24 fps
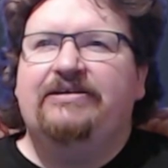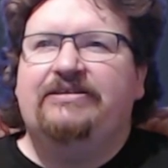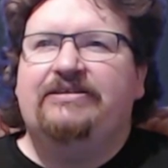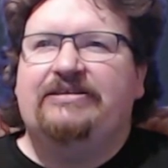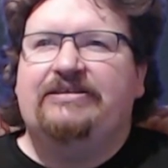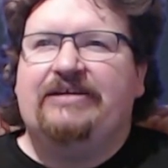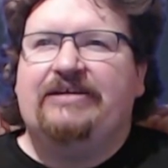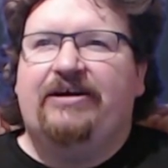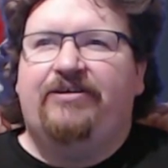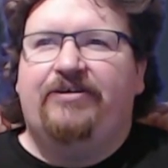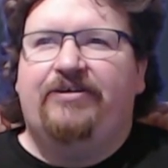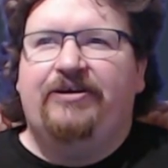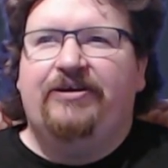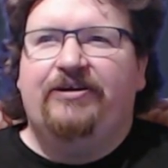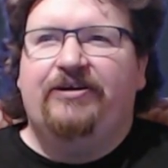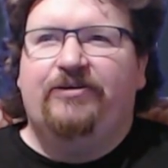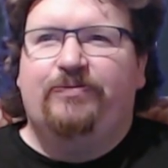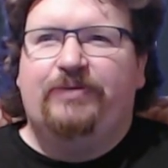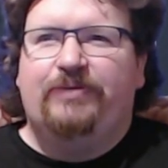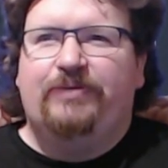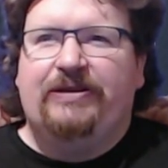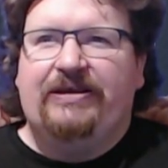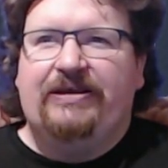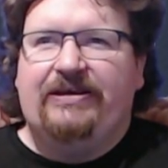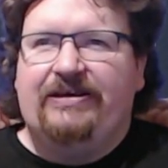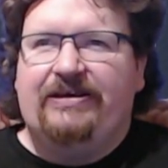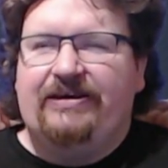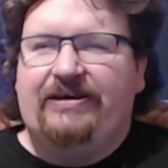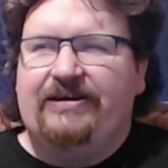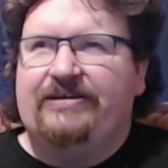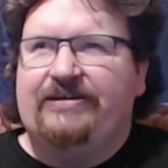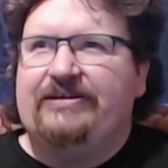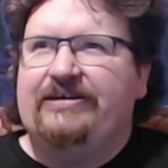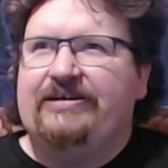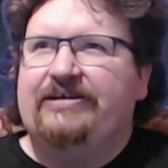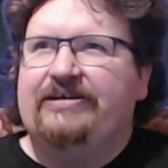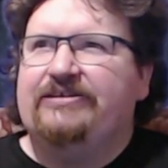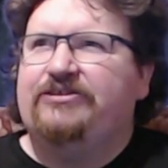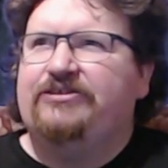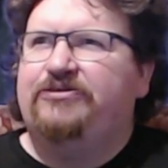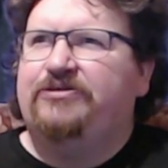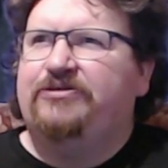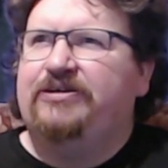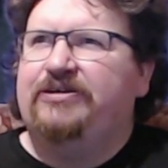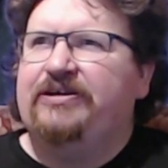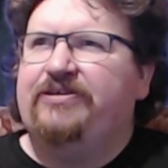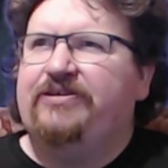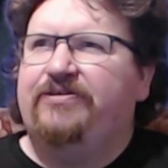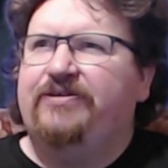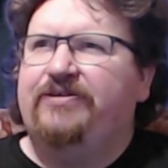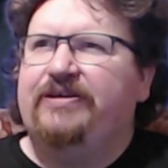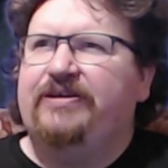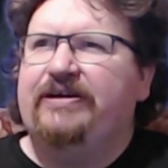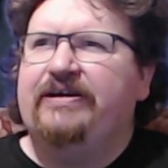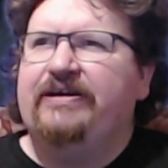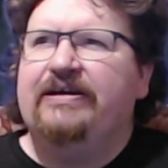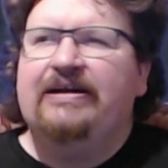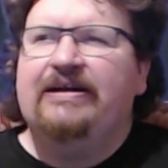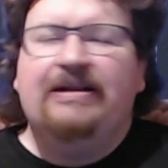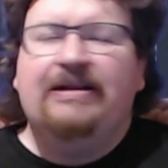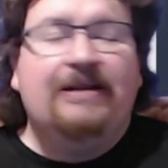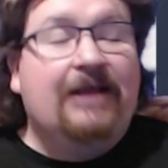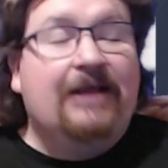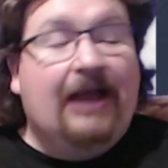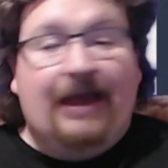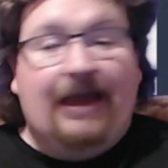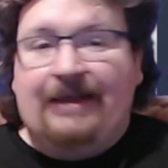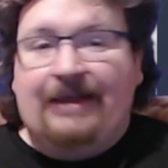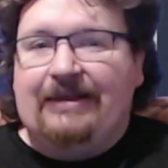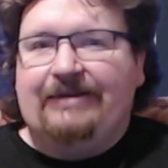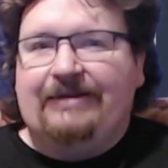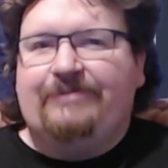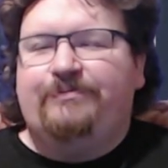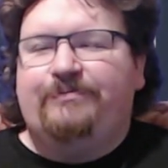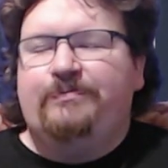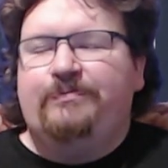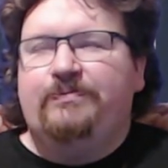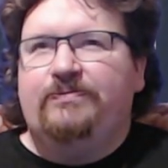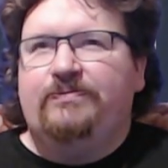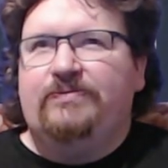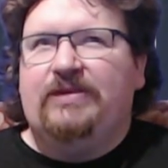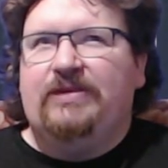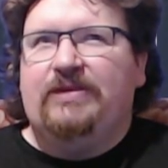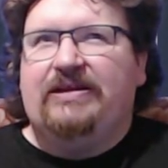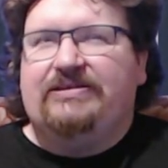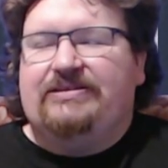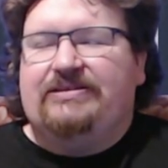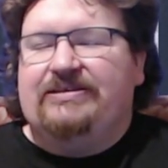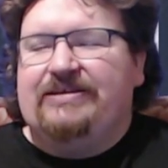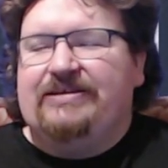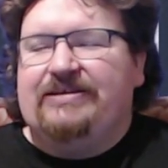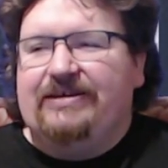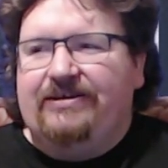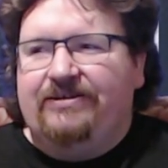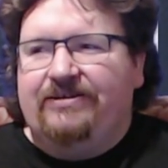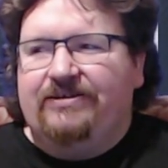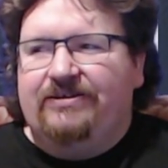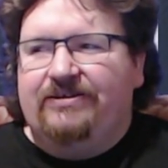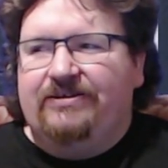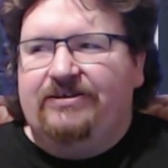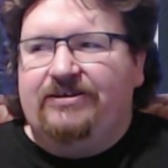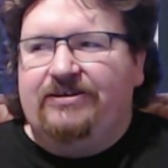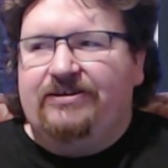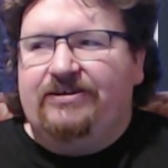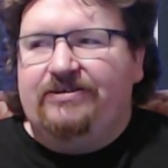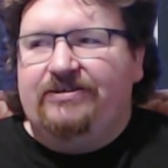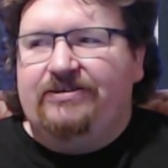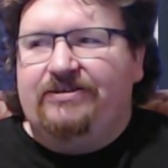starring up the TSR, I don't think. And like, that's the thing,